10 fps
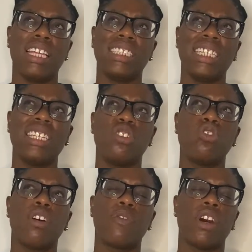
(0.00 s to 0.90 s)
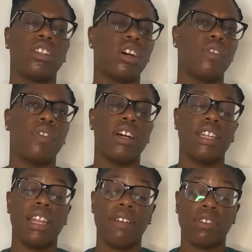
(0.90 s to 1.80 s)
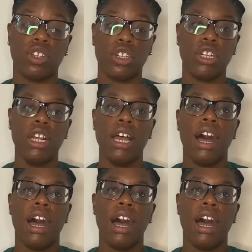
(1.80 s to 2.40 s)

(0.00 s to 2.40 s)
She either knew her father or her father left her.